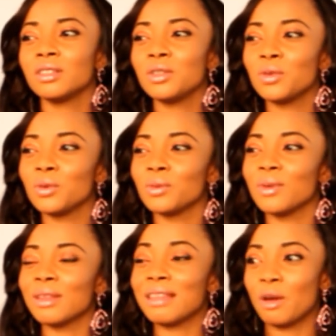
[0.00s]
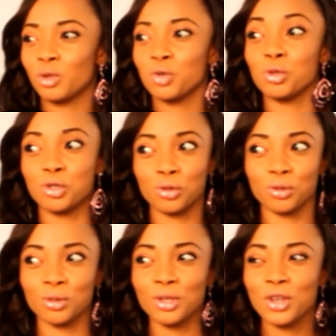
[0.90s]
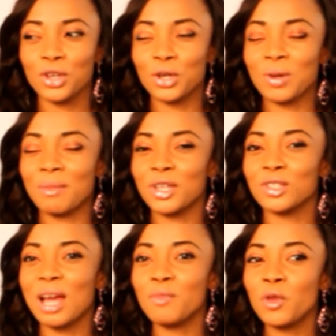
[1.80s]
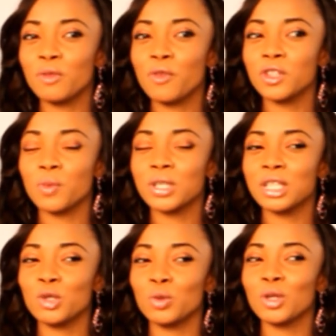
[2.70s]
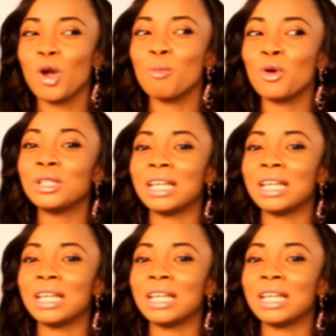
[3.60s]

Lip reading: you know, that which we do. know what I mean? So I'm not the first person who would come on